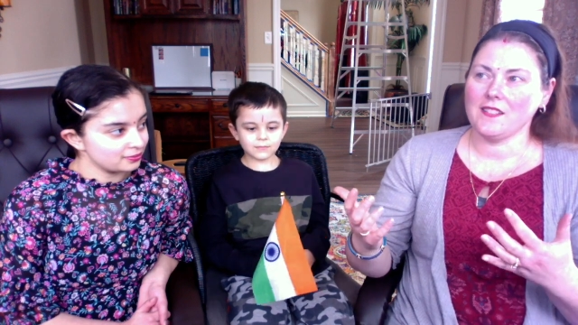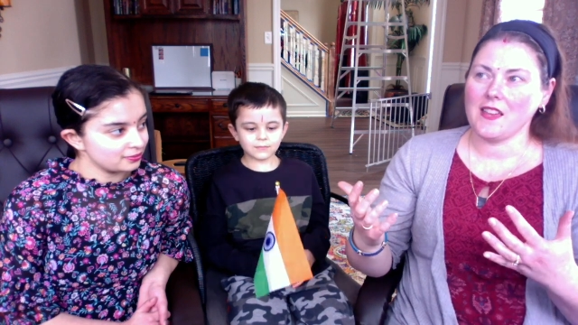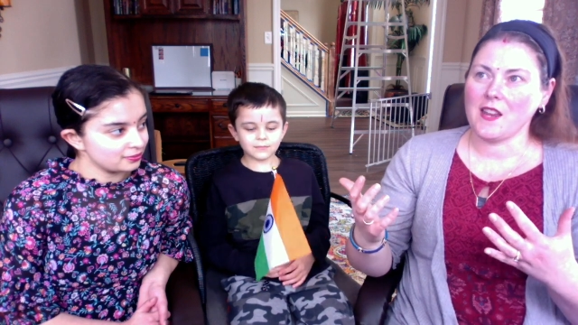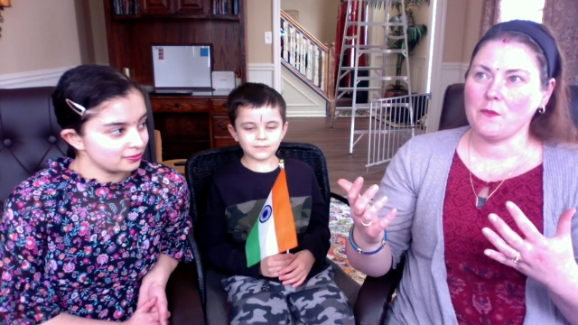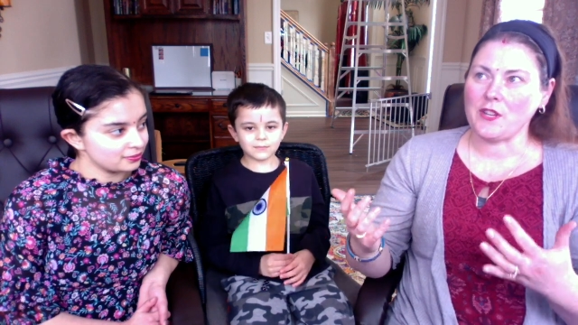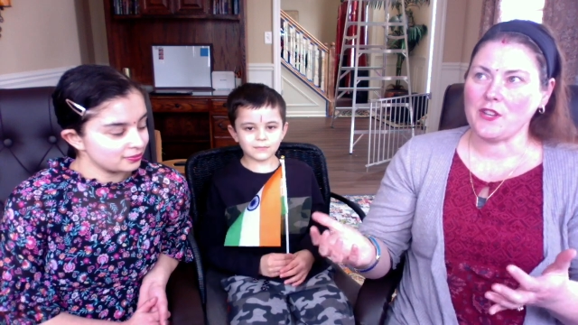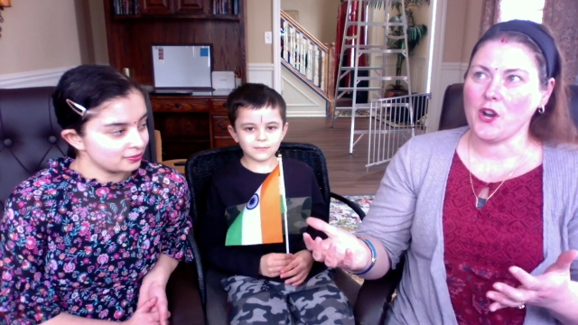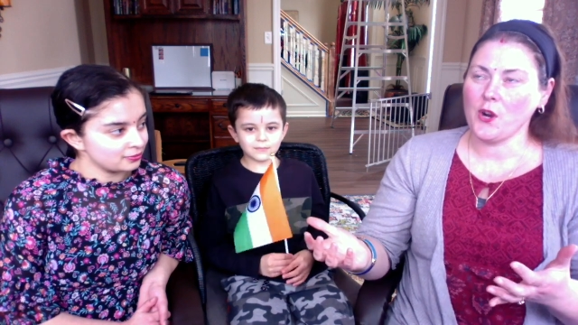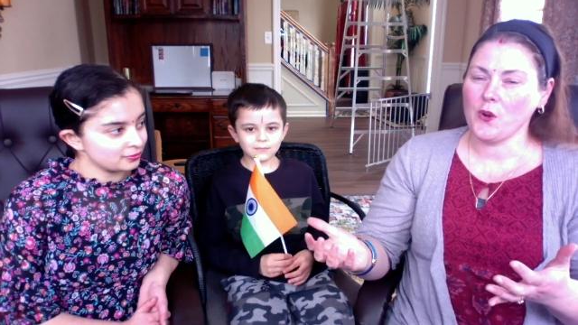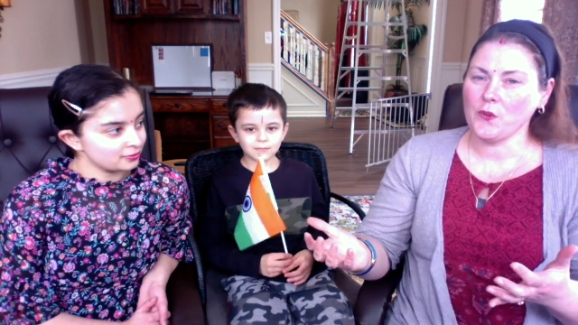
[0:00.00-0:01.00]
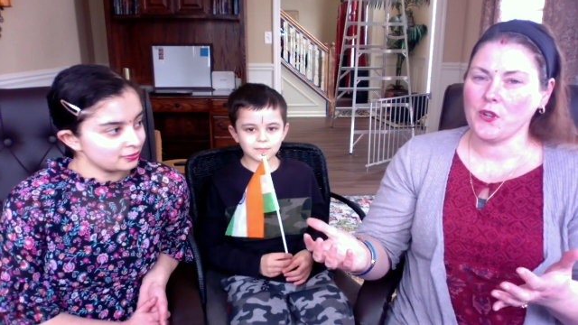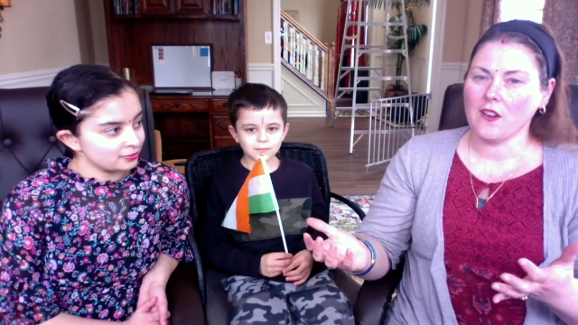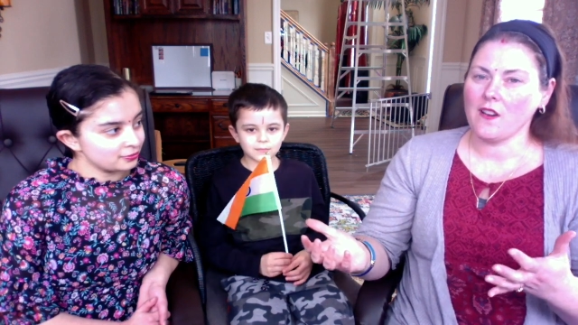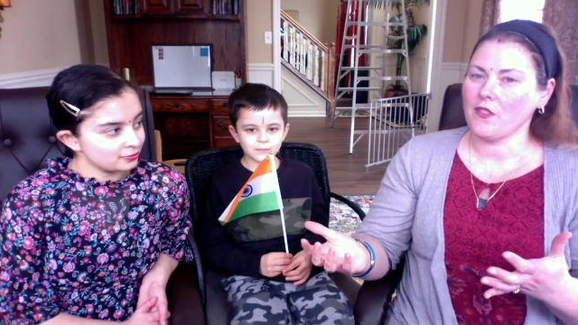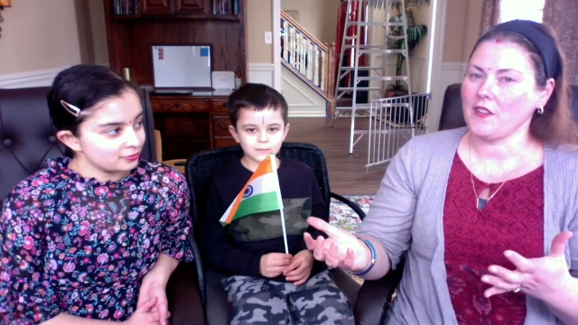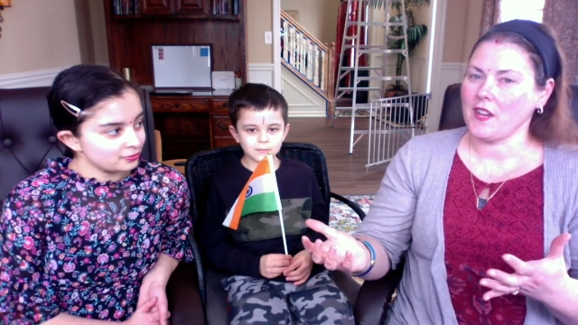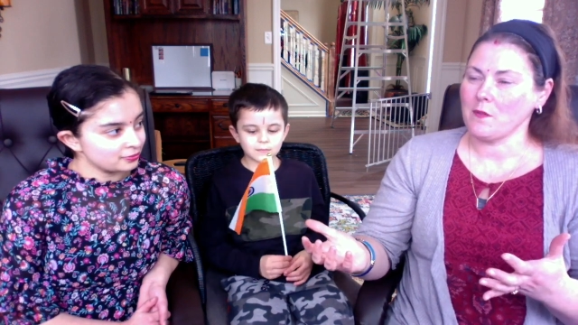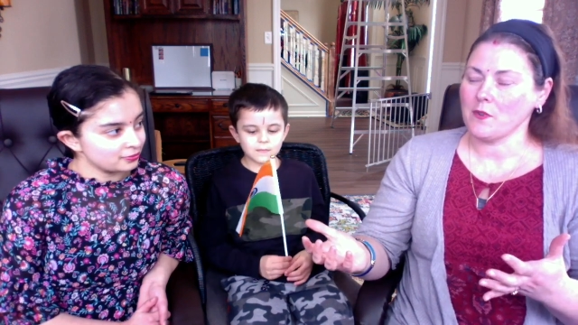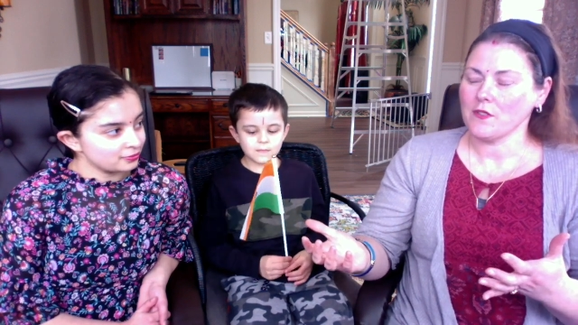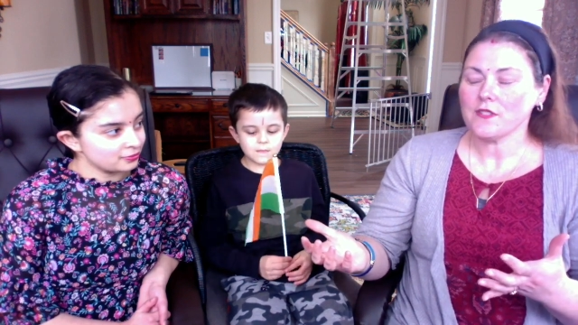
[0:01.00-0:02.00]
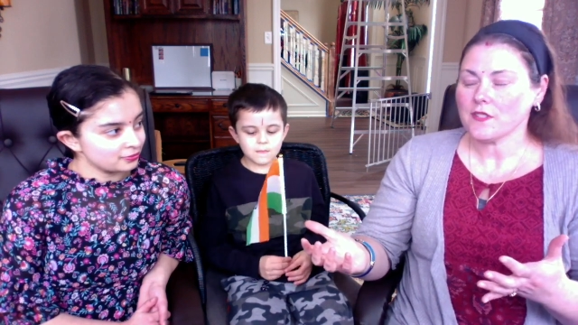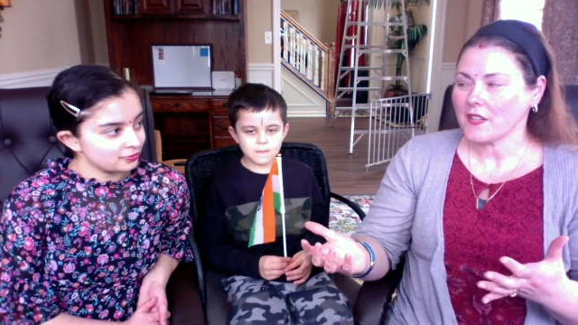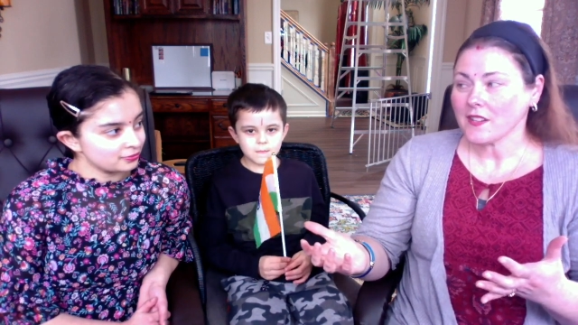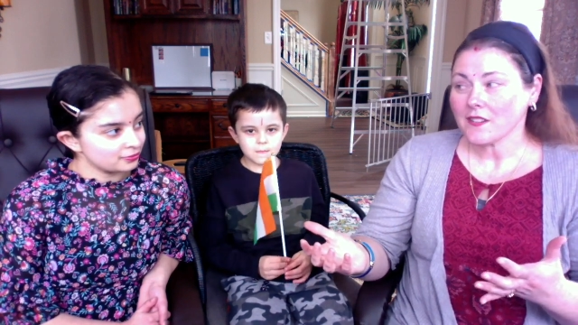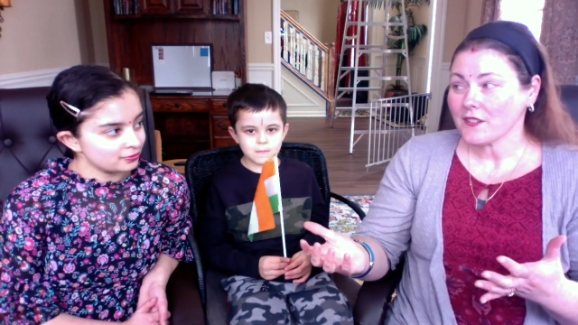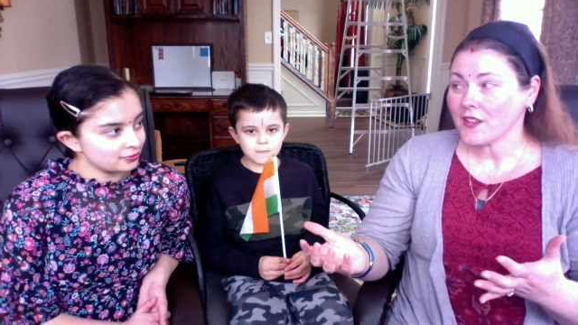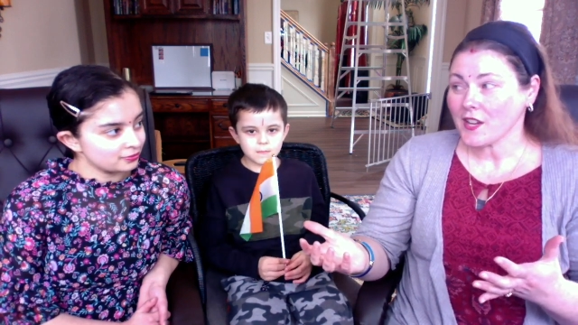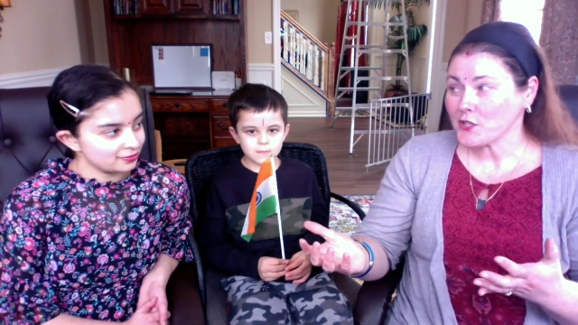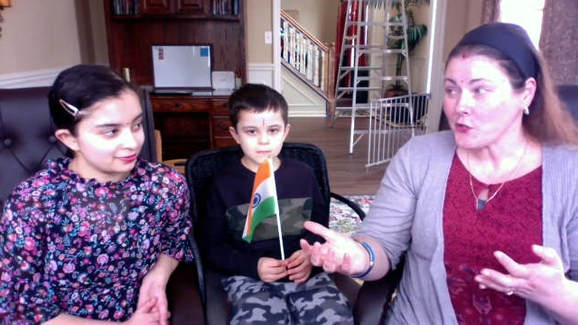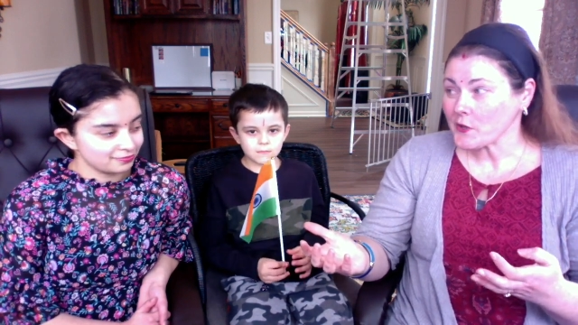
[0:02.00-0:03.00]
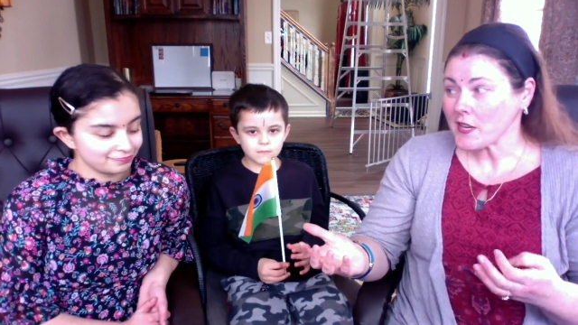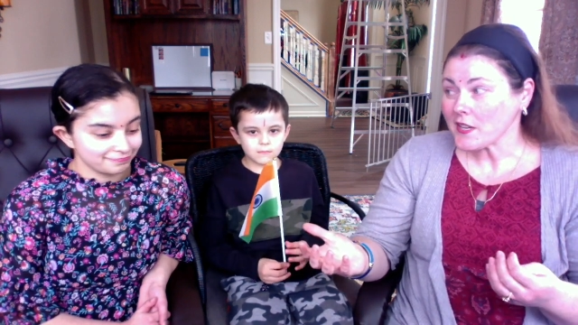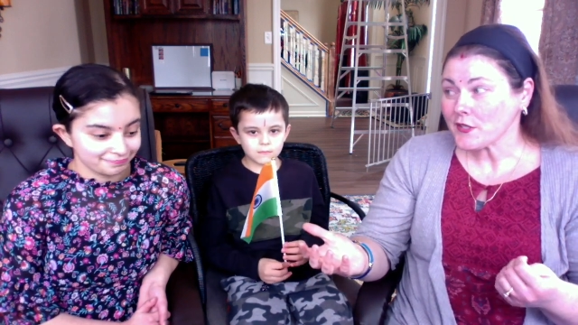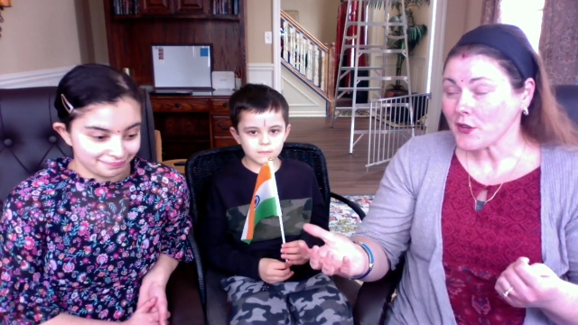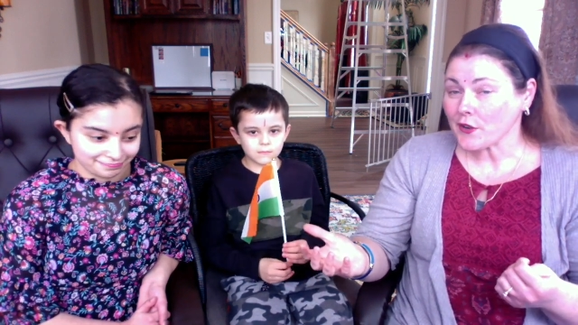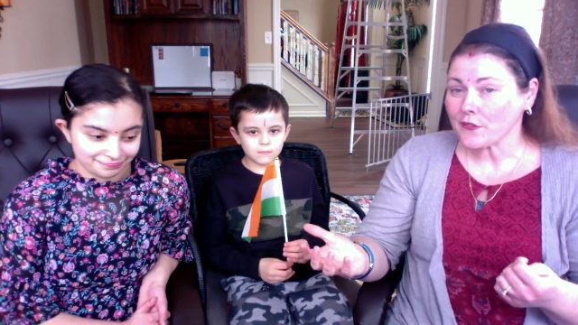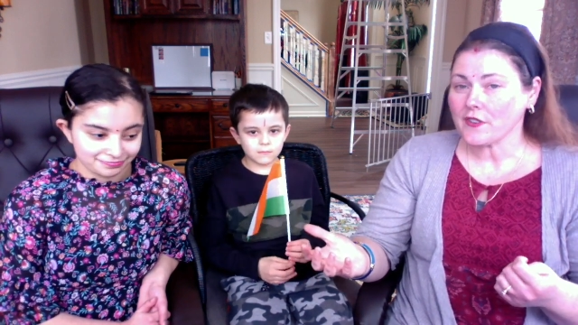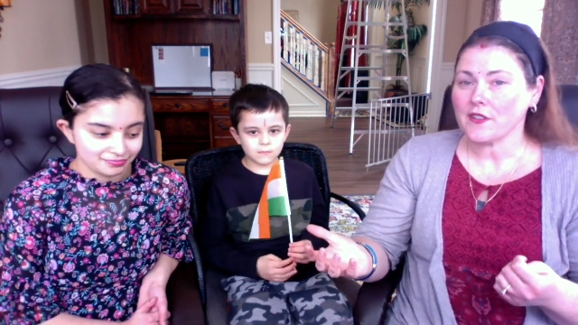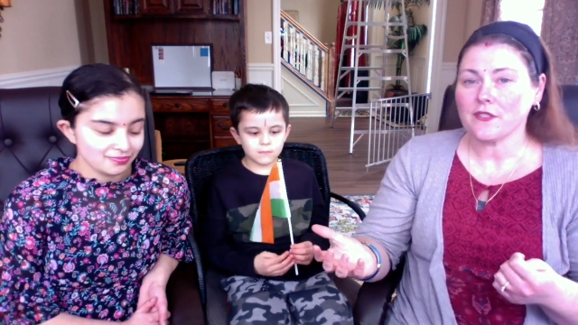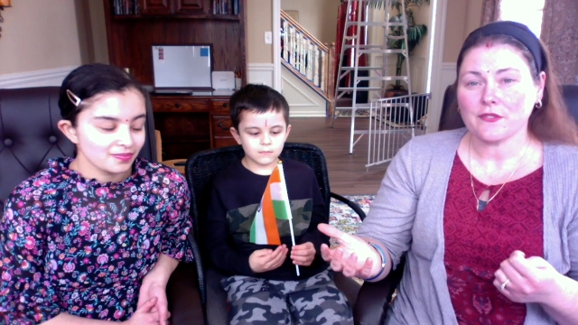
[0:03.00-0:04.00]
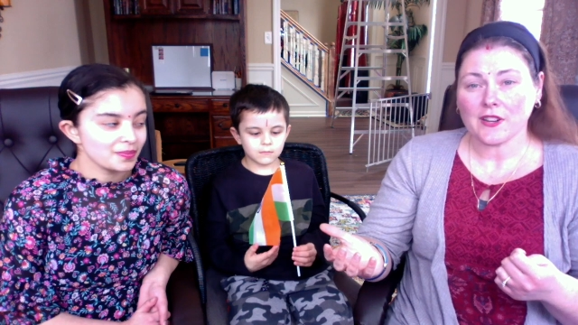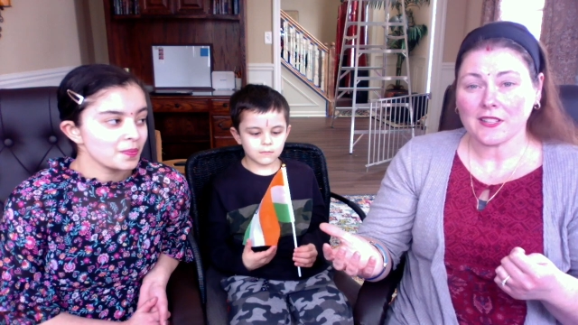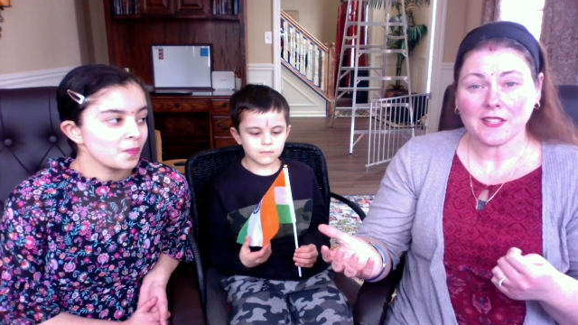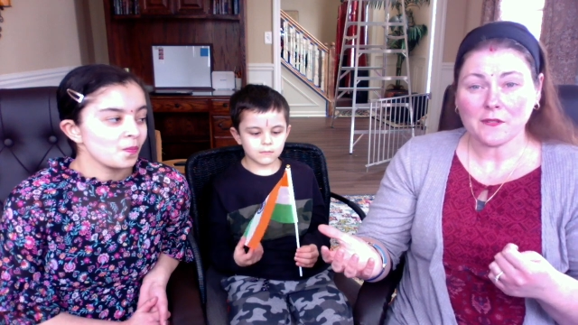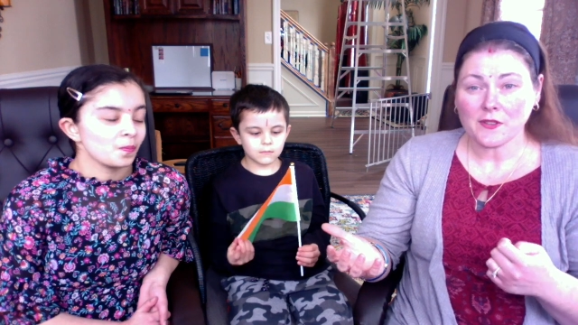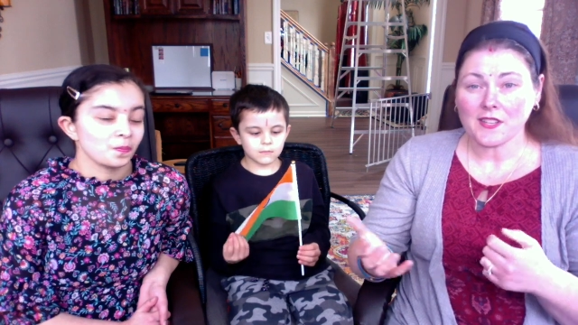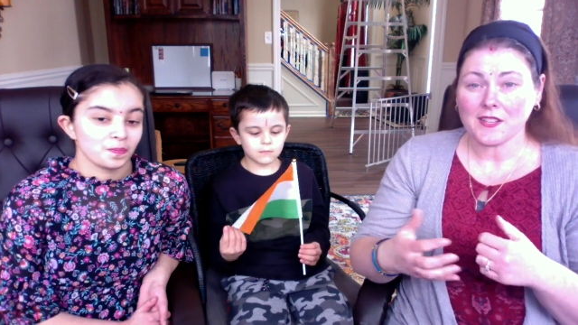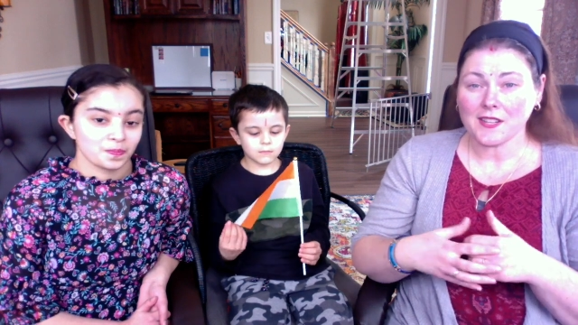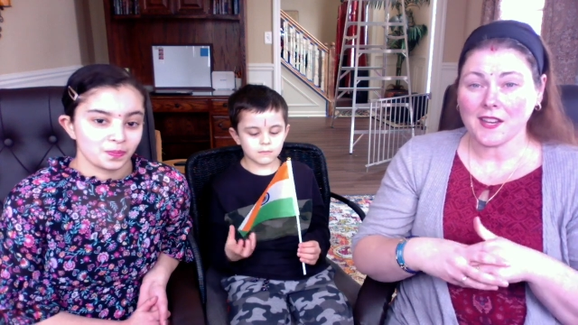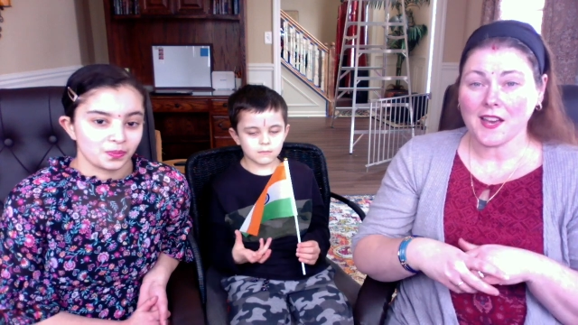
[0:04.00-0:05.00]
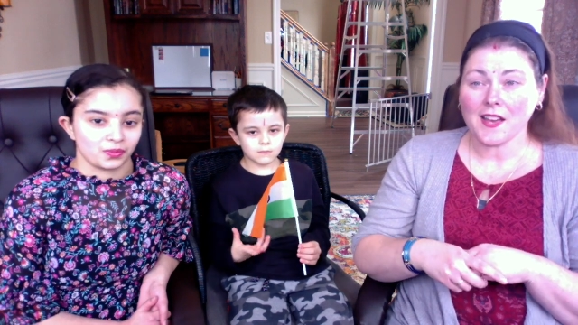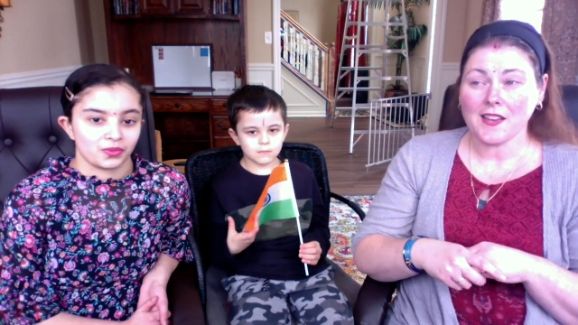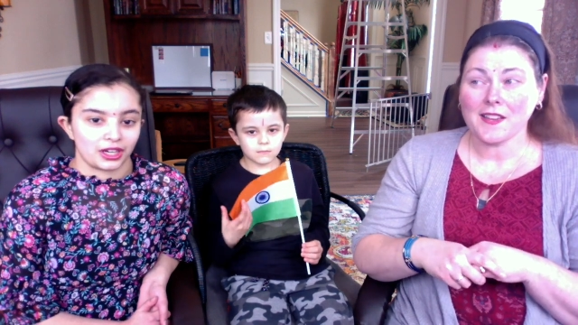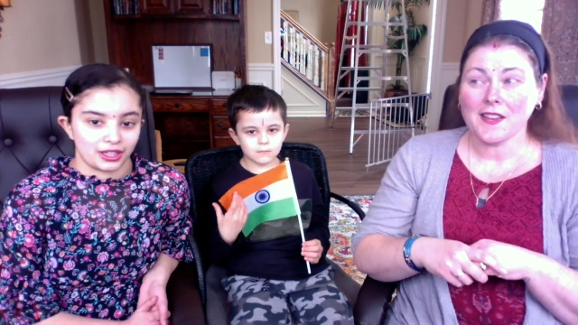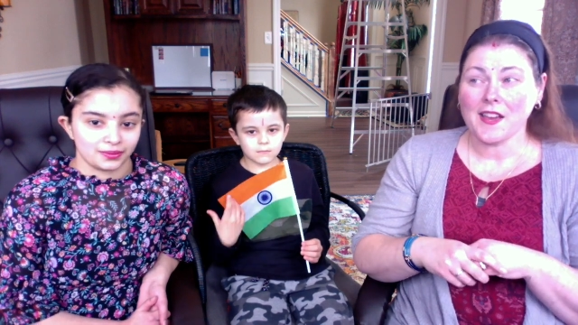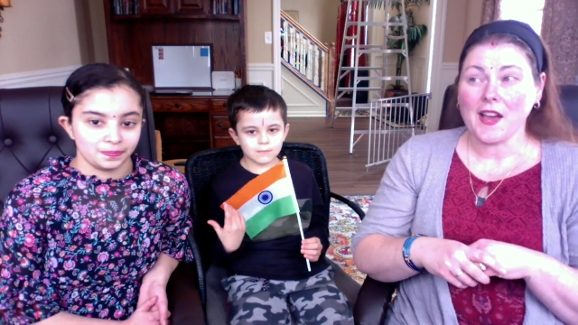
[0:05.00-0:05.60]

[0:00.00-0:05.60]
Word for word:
Speaker 1: and we know not all the neighboring countries are very friendly with India. Right.